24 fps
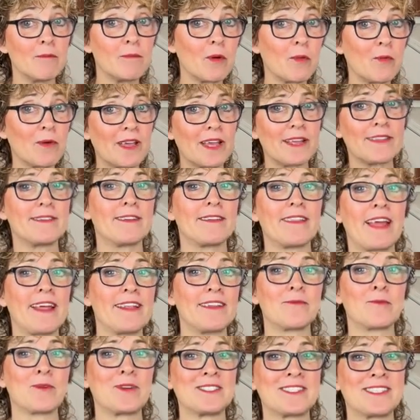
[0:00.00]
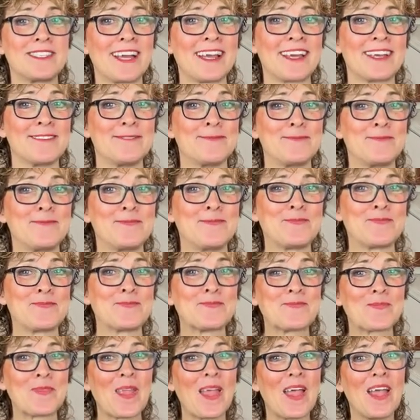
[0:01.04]
but we'll get to that in 1 second.
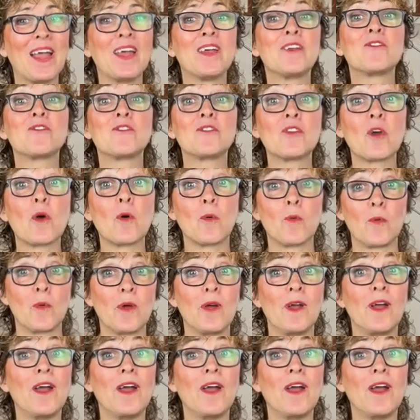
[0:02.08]
So,